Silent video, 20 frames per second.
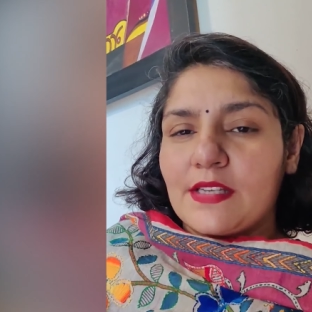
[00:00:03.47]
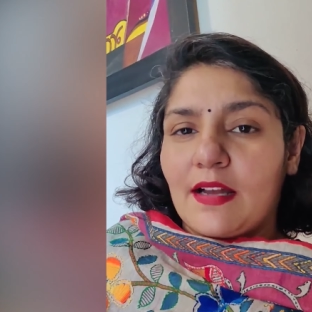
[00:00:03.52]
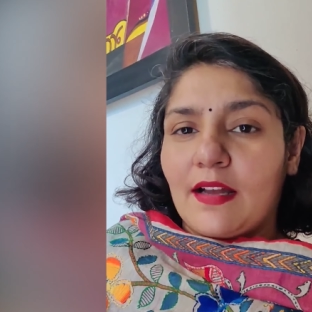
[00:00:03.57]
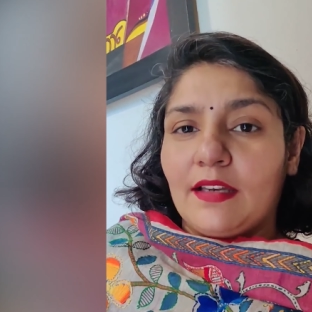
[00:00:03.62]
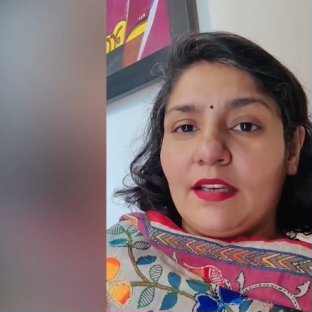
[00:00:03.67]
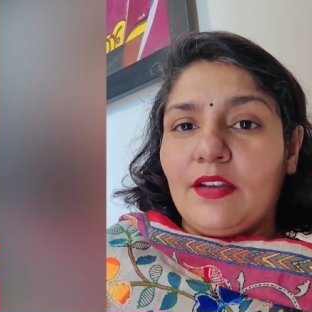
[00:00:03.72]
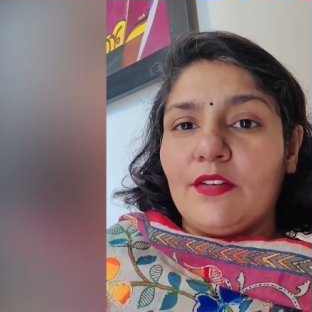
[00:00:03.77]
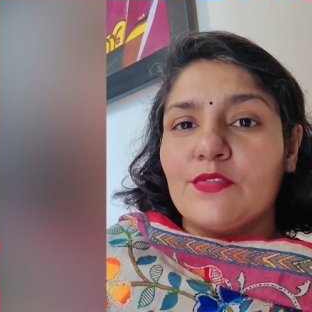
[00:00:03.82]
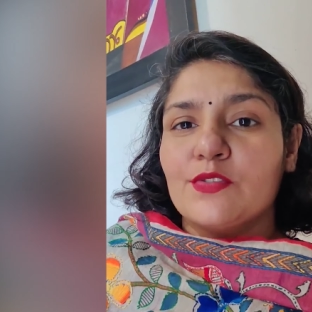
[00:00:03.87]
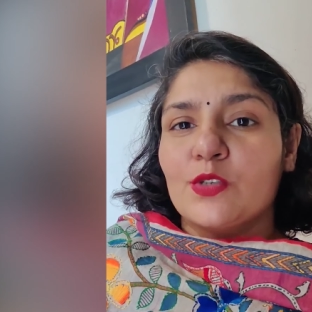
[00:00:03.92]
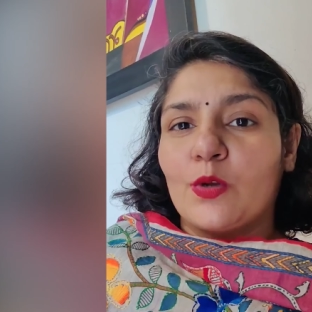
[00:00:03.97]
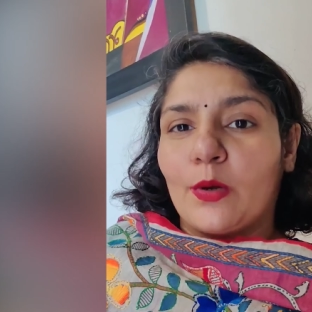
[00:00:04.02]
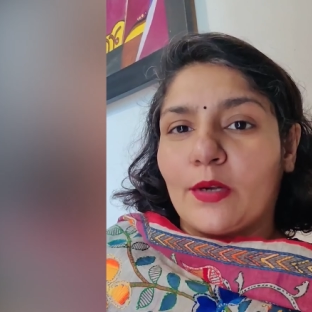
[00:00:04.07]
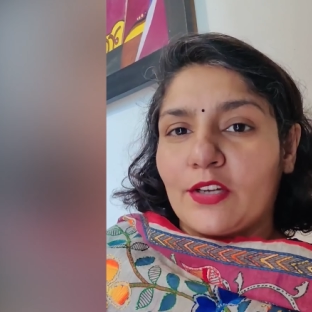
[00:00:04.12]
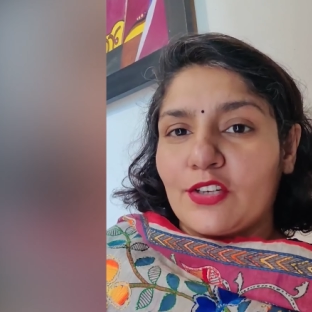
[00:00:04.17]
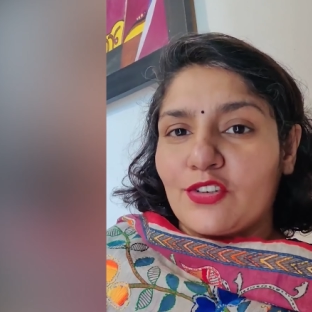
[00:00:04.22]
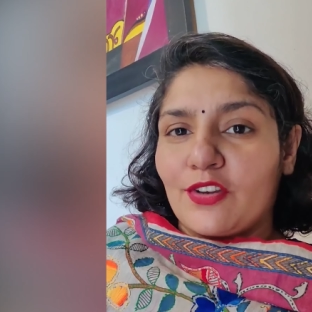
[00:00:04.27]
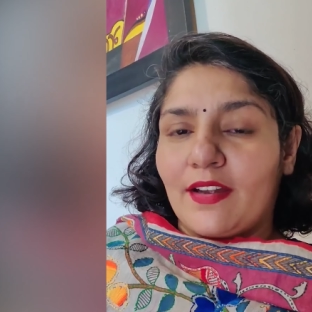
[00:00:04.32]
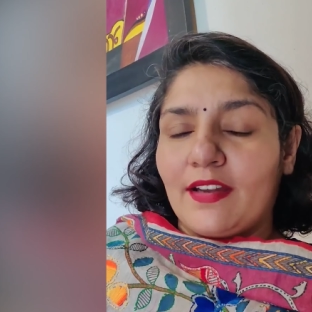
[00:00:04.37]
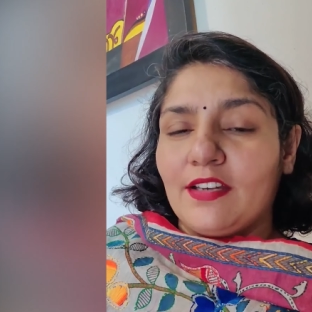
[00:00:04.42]
Sahni of
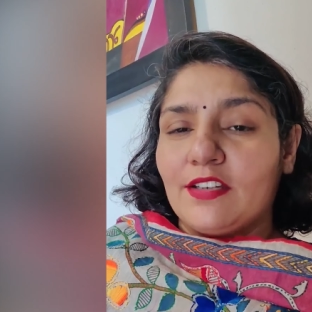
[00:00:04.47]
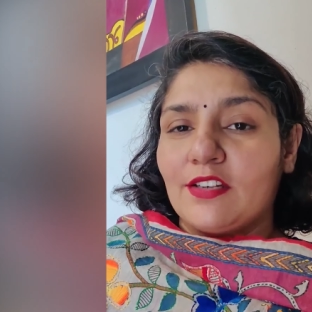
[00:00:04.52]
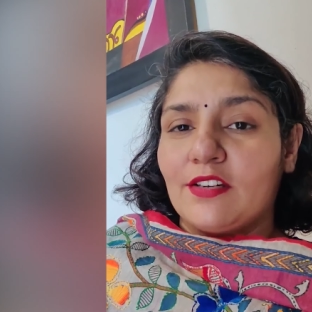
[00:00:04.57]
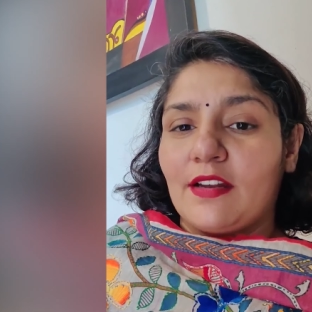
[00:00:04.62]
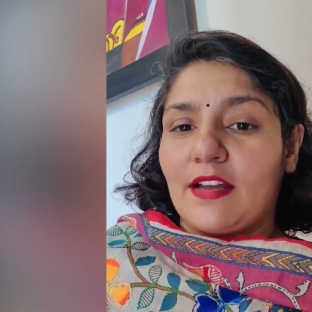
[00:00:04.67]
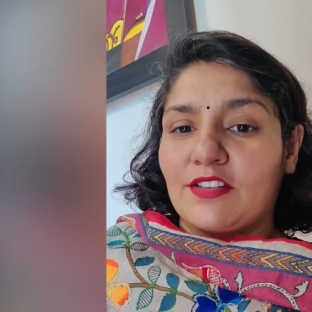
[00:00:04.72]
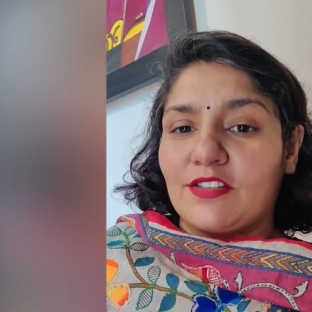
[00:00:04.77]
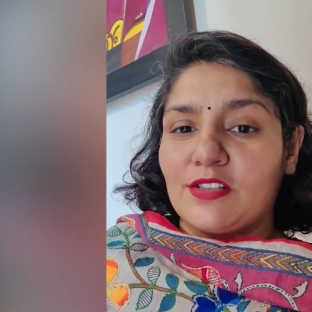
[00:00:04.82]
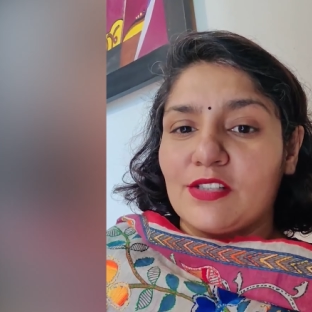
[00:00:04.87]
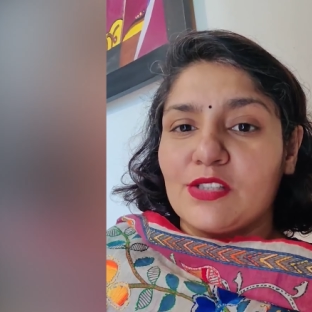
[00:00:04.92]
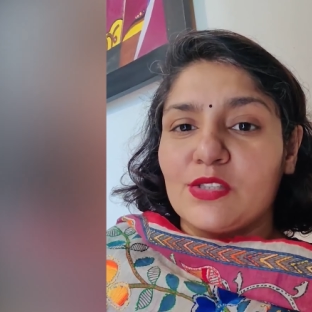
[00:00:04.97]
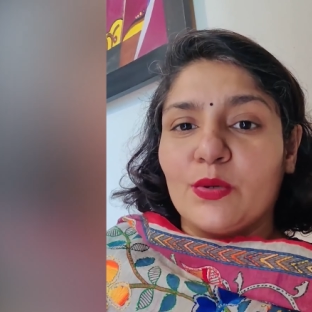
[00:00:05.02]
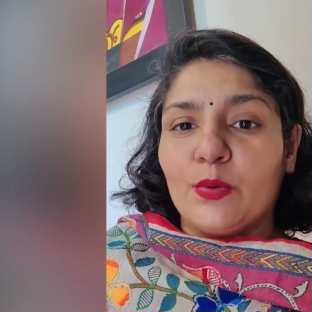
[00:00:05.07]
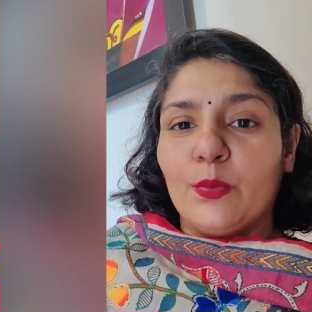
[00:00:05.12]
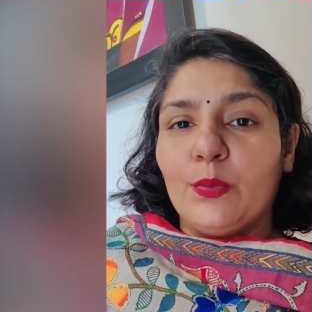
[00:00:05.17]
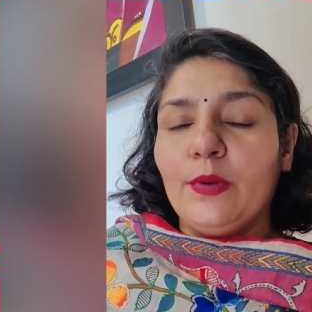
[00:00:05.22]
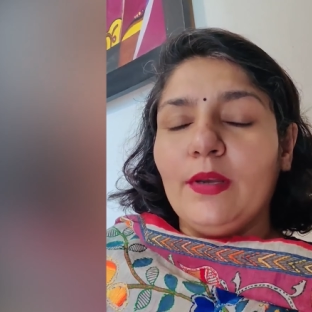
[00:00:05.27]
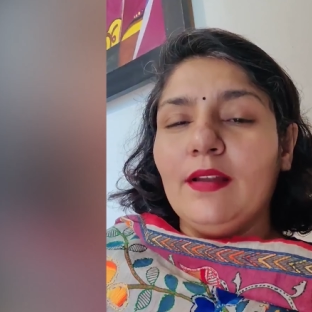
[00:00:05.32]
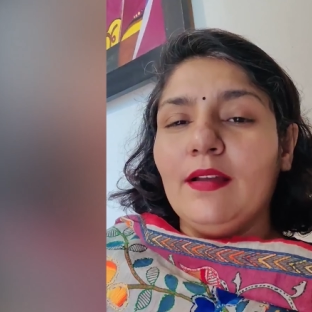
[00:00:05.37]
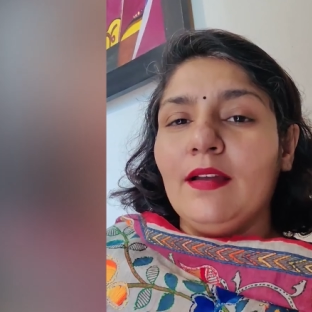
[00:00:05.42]
Scottish International
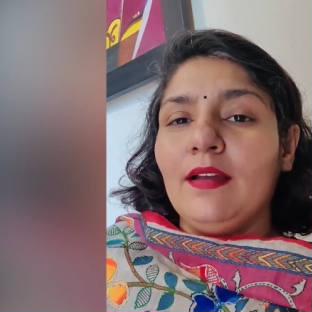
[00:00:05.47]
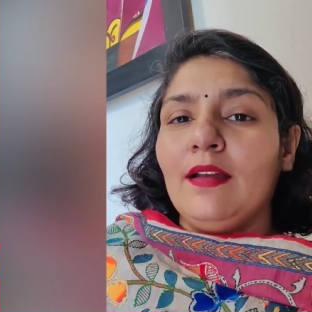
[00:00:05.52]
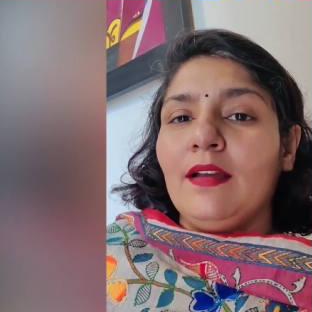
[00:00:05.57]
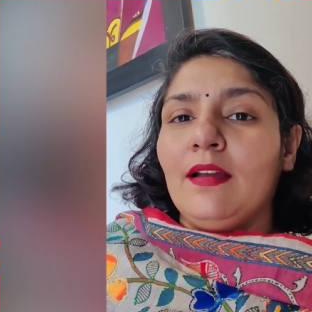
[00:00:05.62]
School.